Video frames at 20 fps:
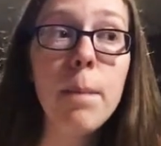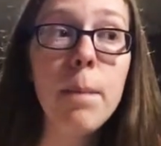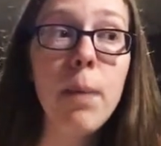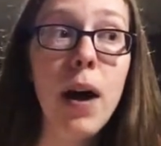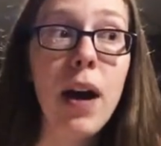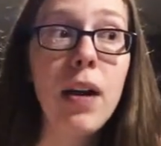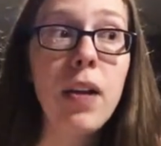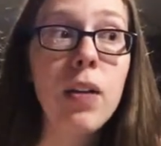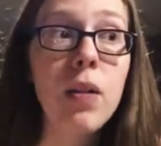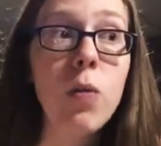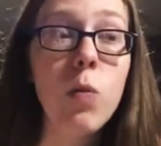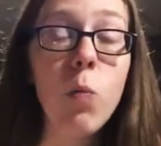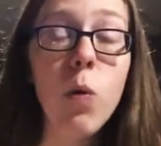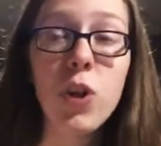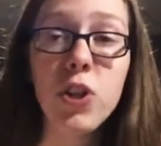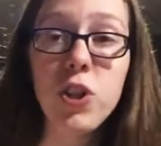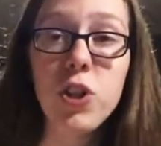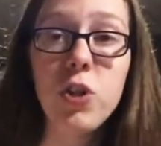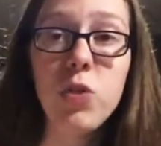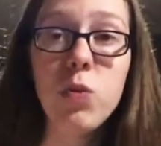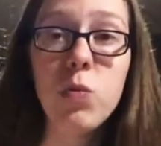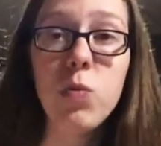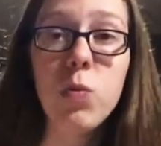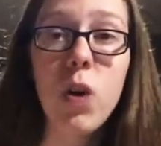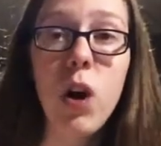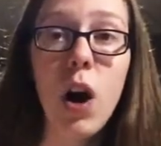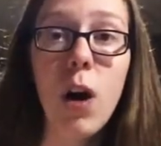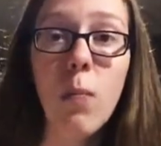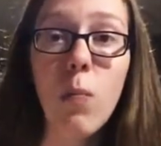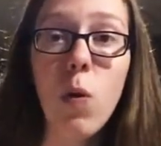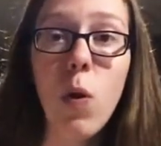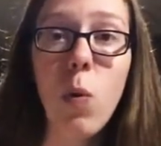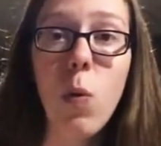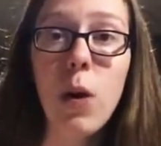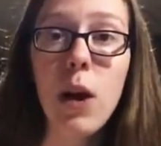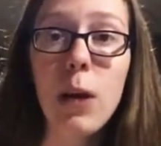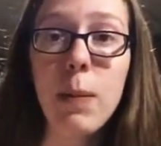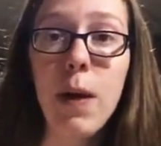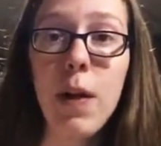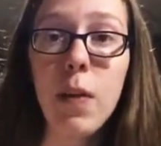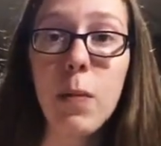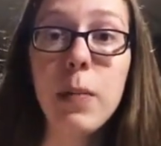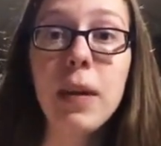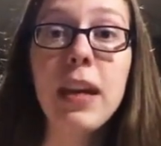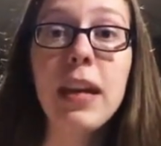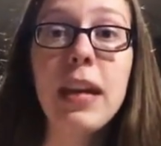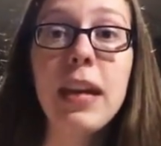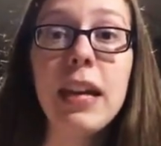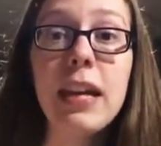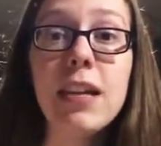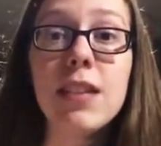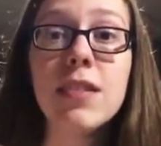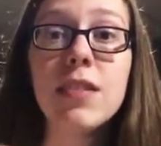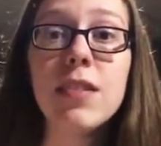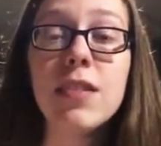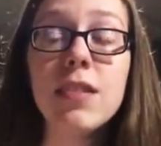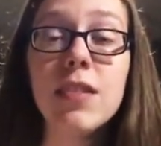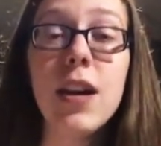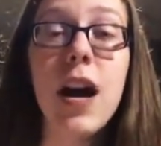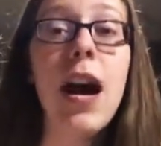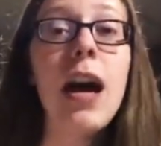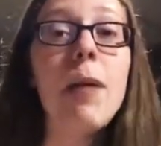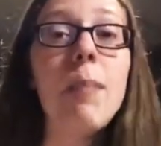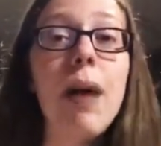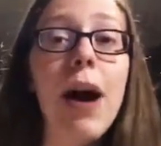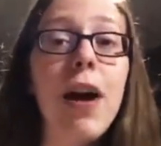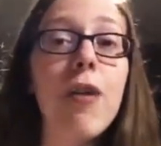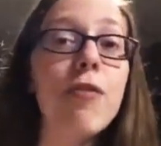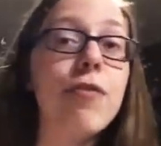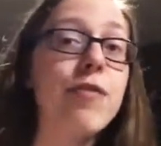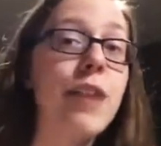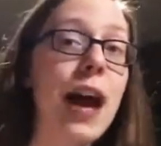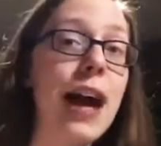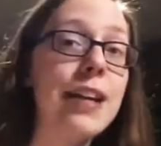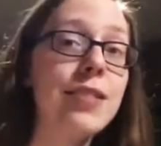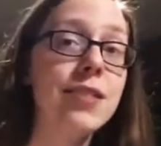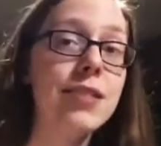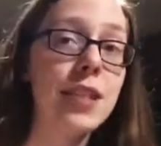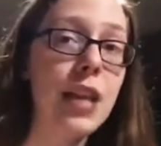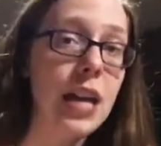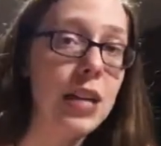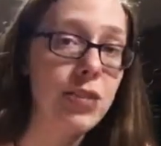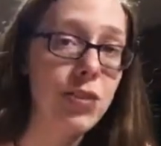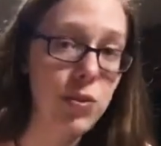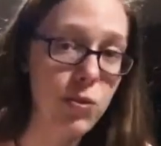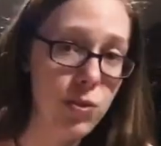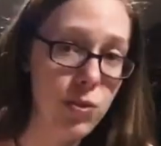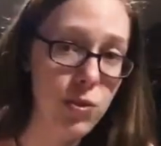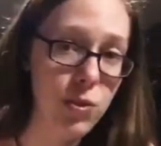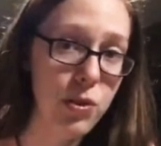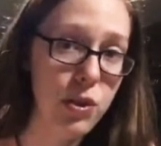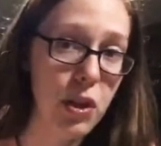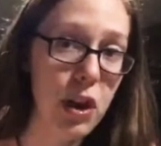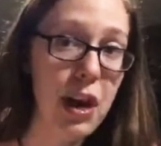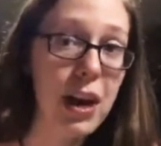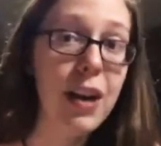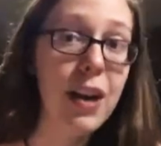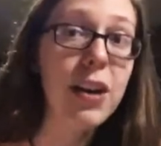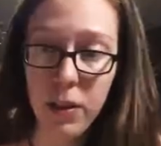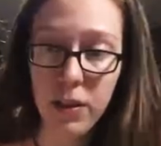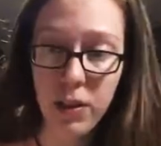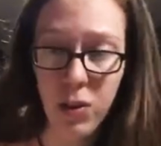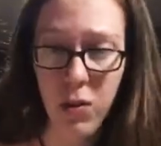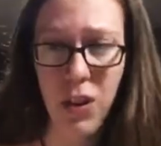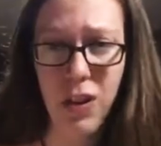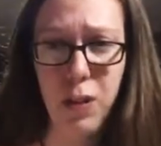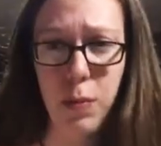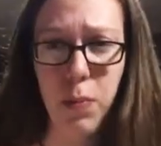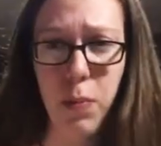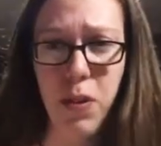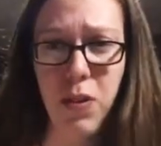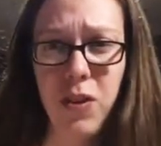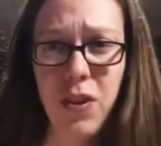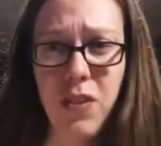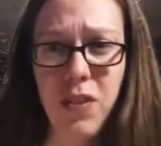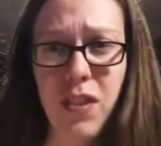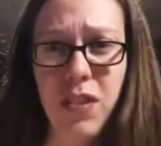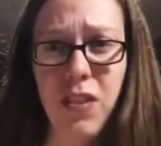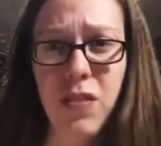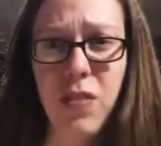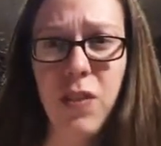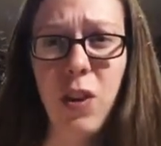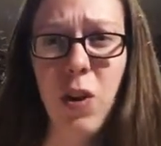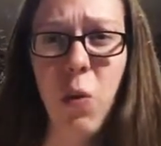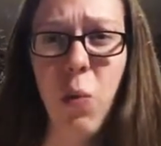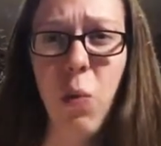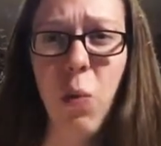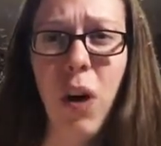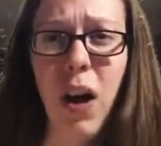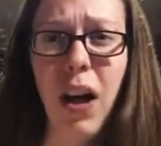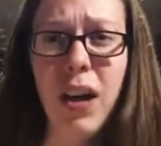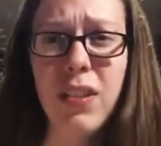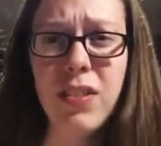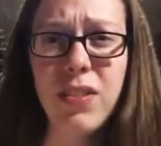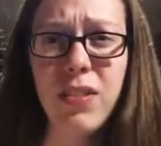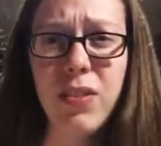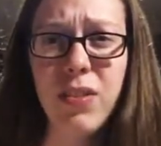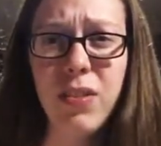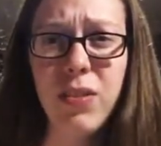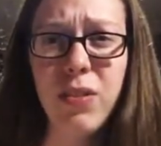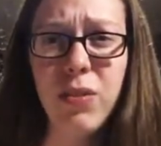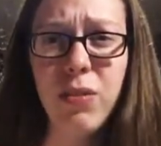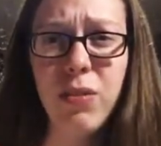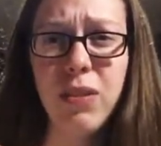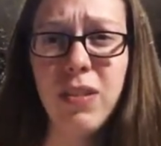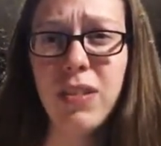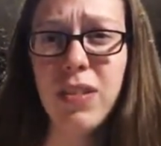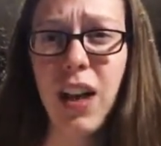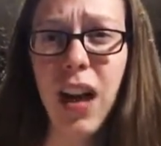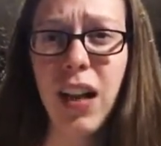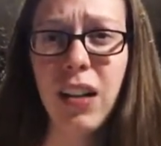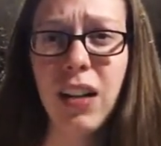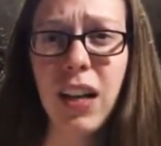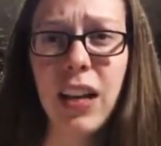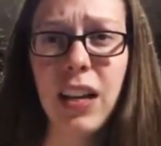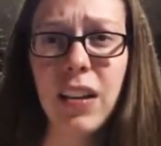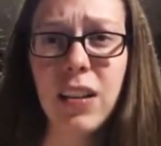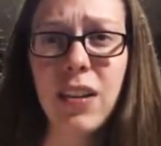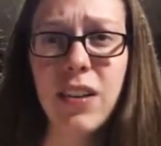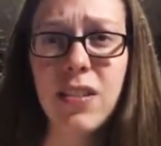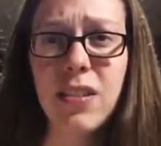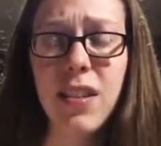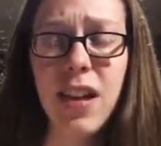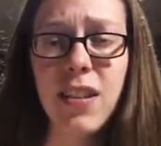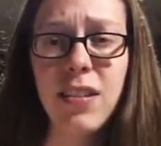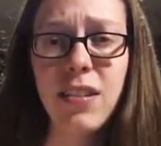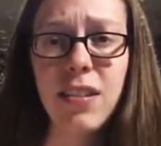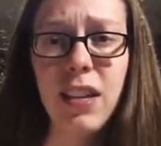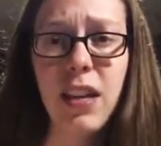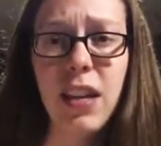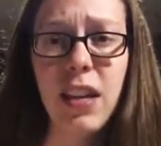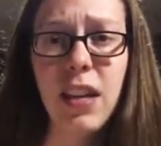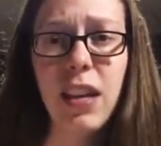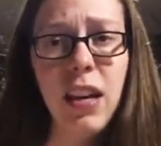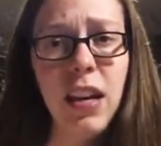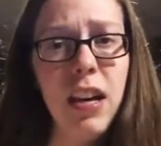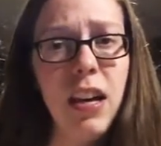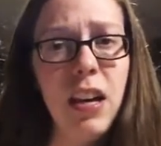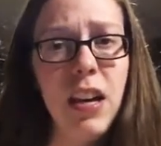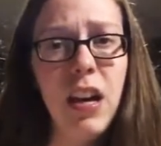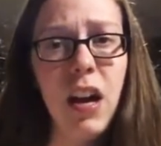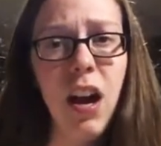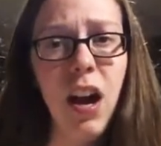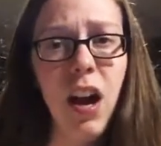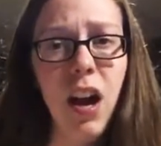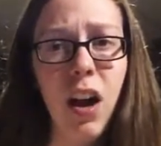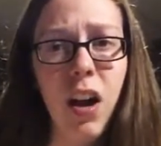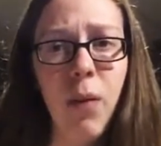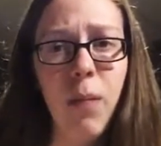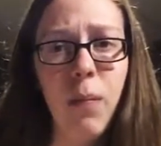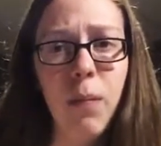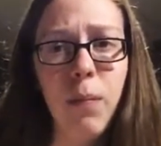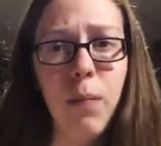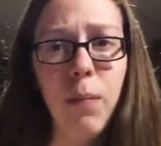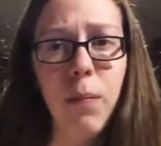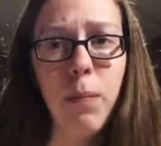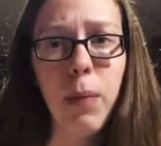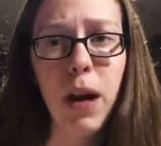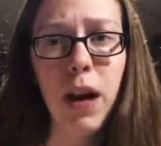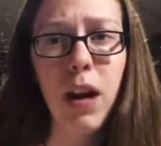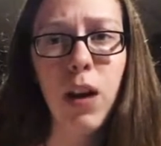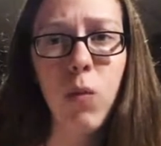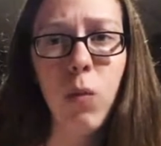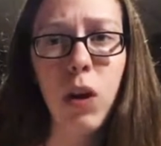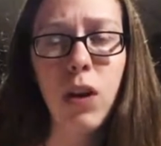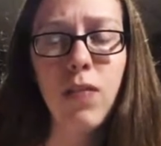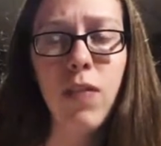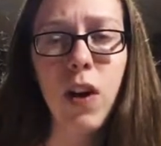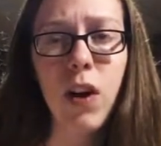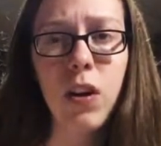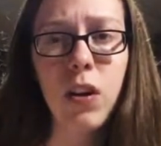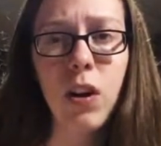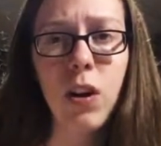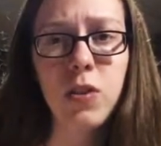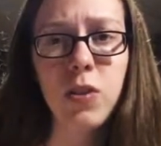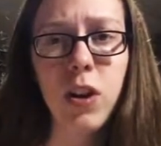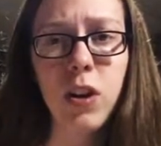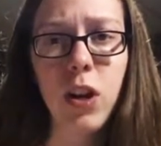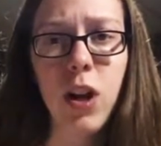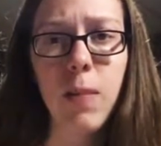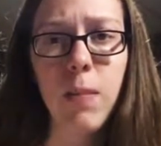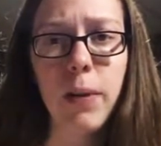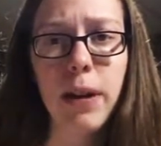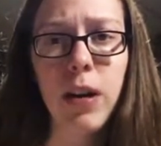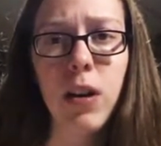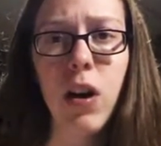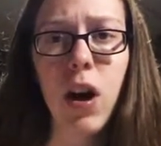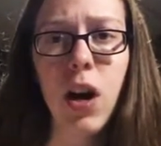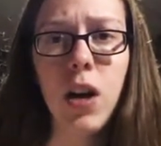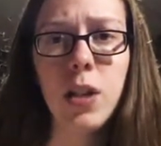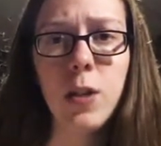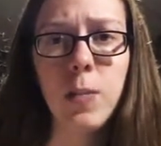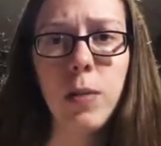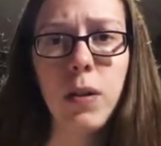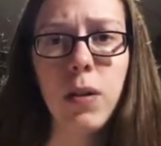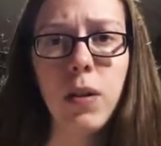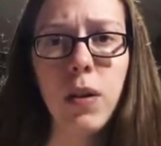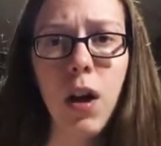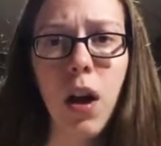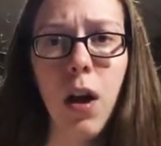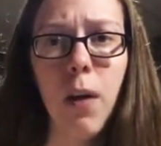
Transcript: but what you are more worried about in the beginning is time, how fast it takes you to do your hair. You don't have to purchase this if you don't want to. It's not like a necessity, but one of our girls in our company, her husband,